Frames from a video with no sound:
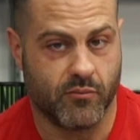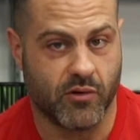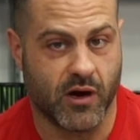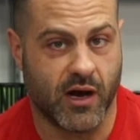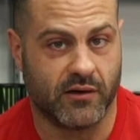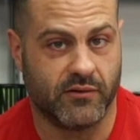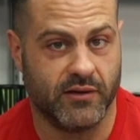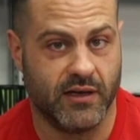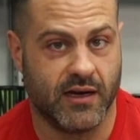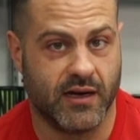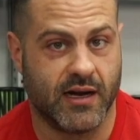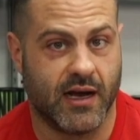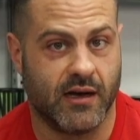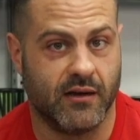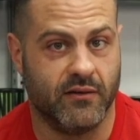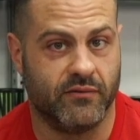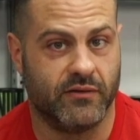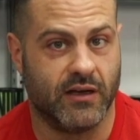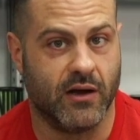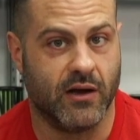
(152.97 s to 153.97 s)
broccoli and
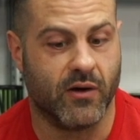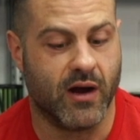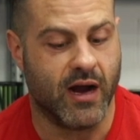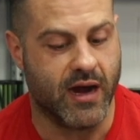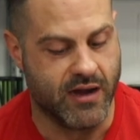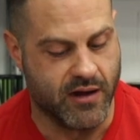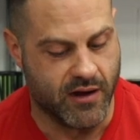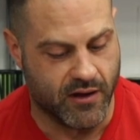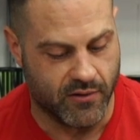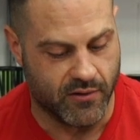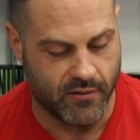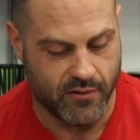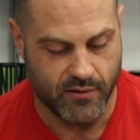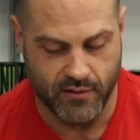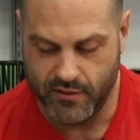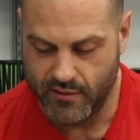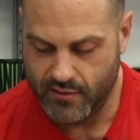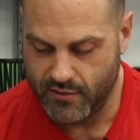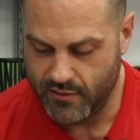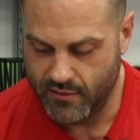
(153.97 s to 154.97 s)
cauliflower. I know
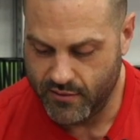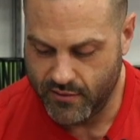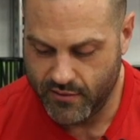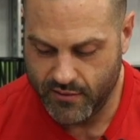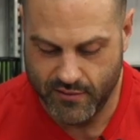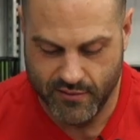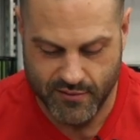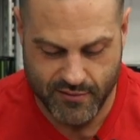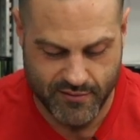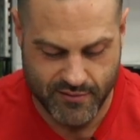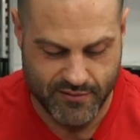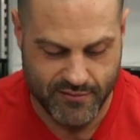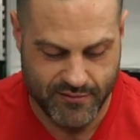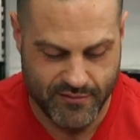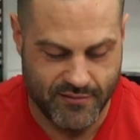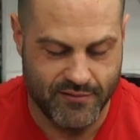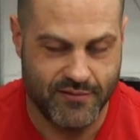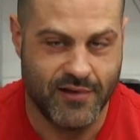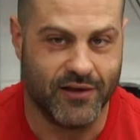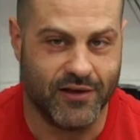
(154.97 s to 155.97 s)

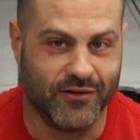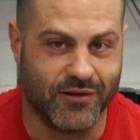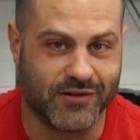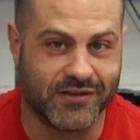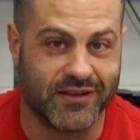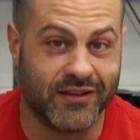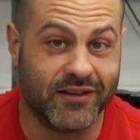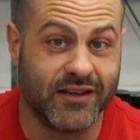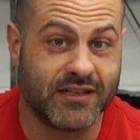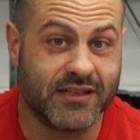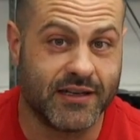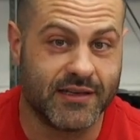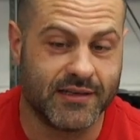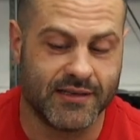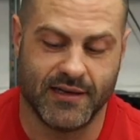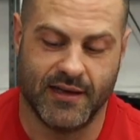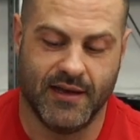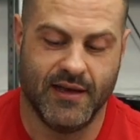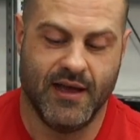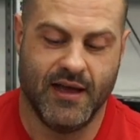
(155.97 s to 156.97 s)
it looks
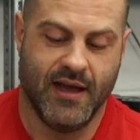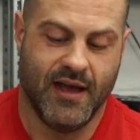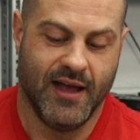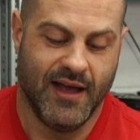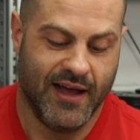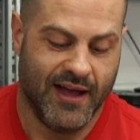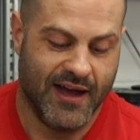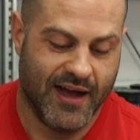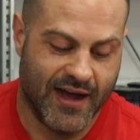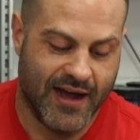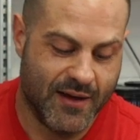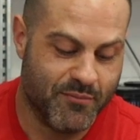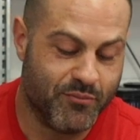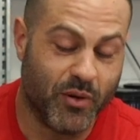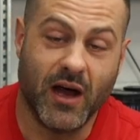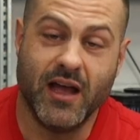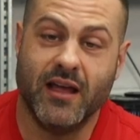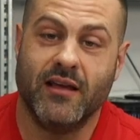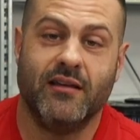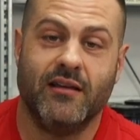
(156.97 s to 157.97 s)
delicious,
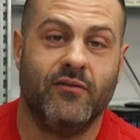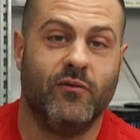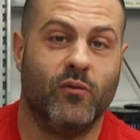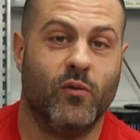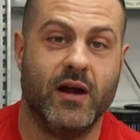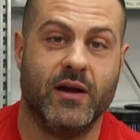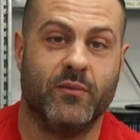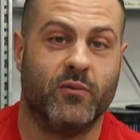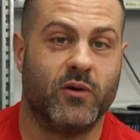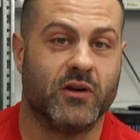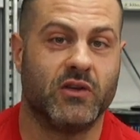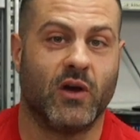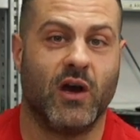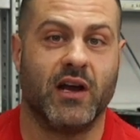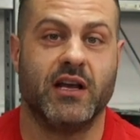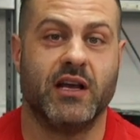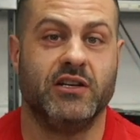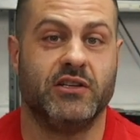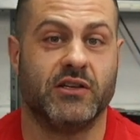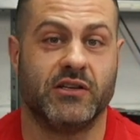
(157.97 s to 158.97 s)
but when we're
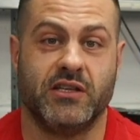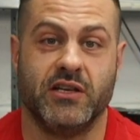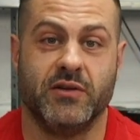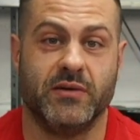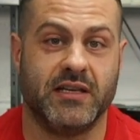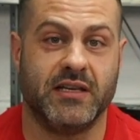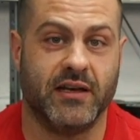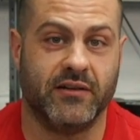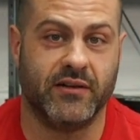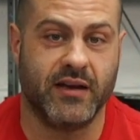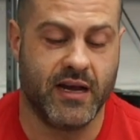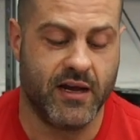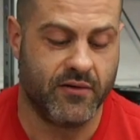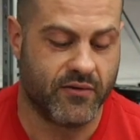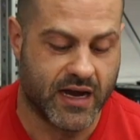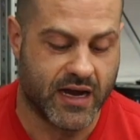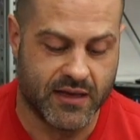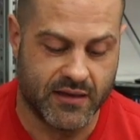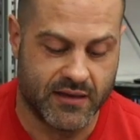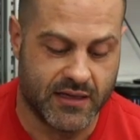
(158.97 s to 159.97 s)
talking just utility,
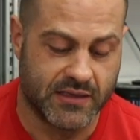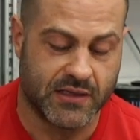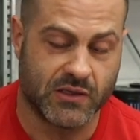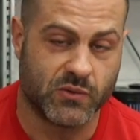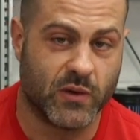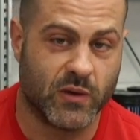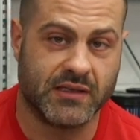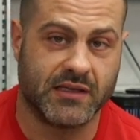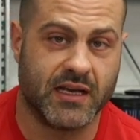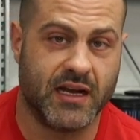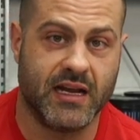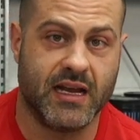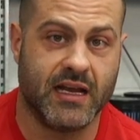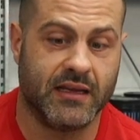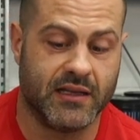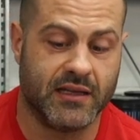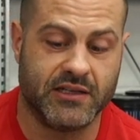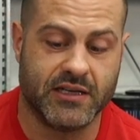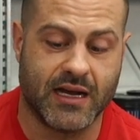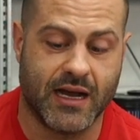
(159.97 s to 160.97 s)
right, this is what's gonna
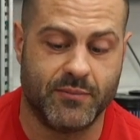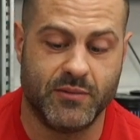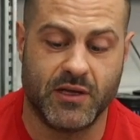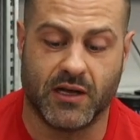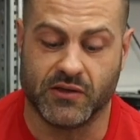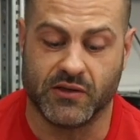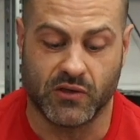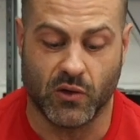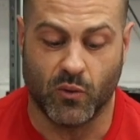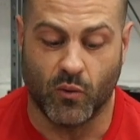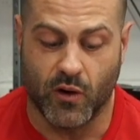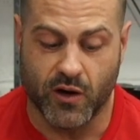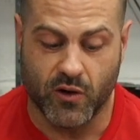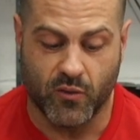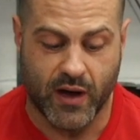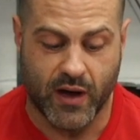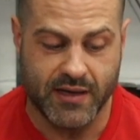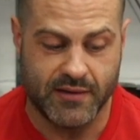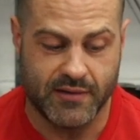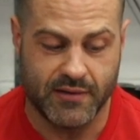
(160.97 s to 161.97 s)
get the job done. So what
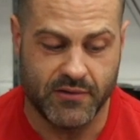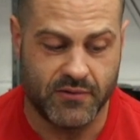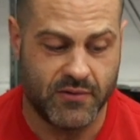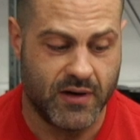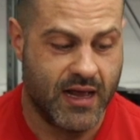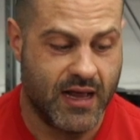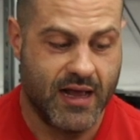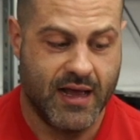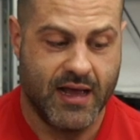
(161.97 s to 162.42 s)
do?